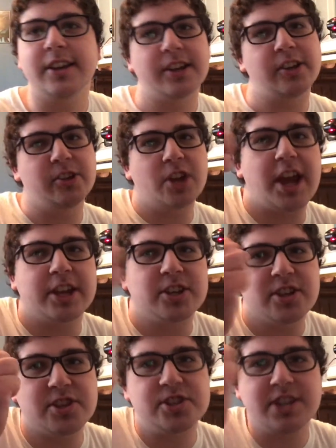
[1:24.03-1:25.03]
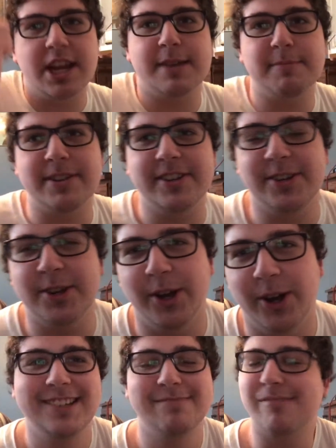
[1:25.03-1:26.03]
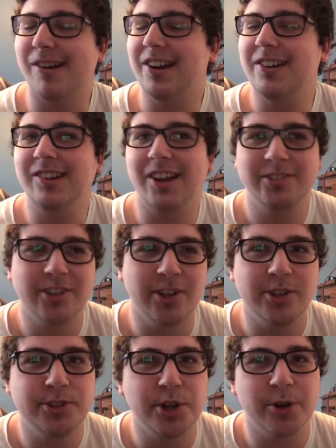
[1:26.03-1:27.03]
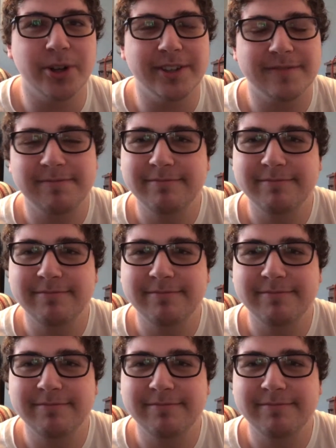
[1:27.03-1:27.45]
yanking the salmon, you know? But I'm gonna do it.